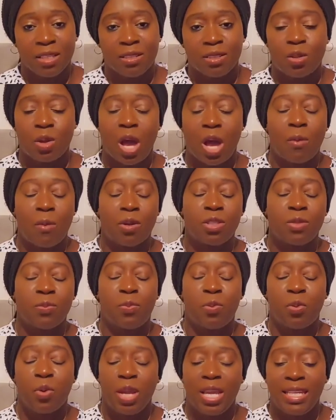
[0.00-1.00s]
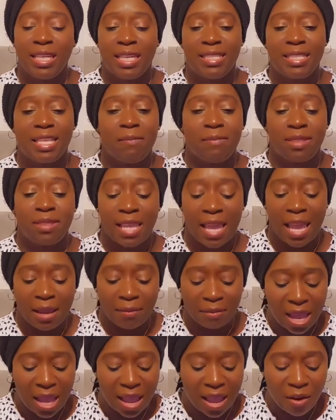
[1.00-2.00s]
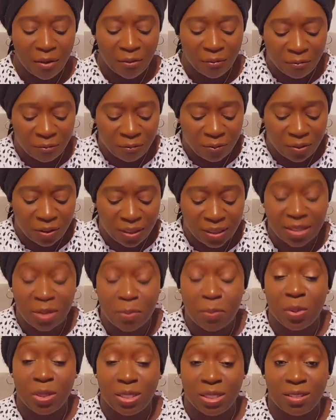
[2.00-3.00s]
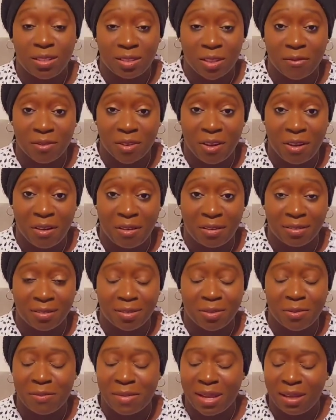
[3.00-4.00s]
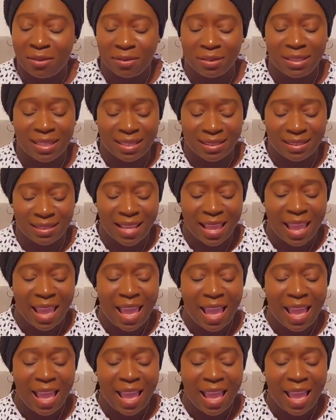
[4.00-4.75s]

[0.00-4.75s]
So I was praying. The same time, I felt the presence of God. Oh my goodness.